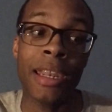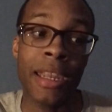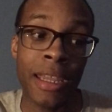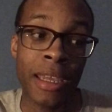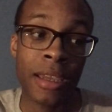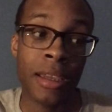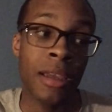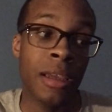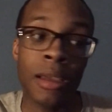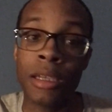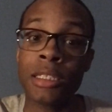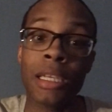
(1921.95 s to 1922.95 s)
Nick,
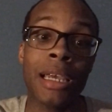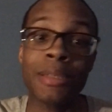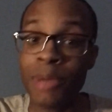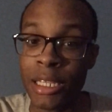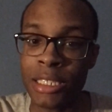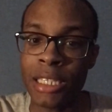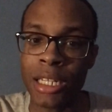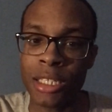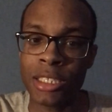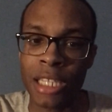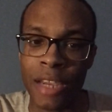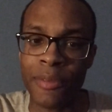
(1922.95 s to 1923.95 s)
and especially shout out to
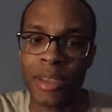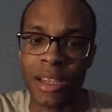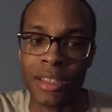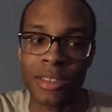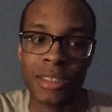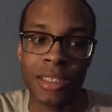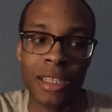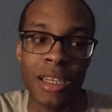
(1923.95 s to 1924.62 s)
Jeff because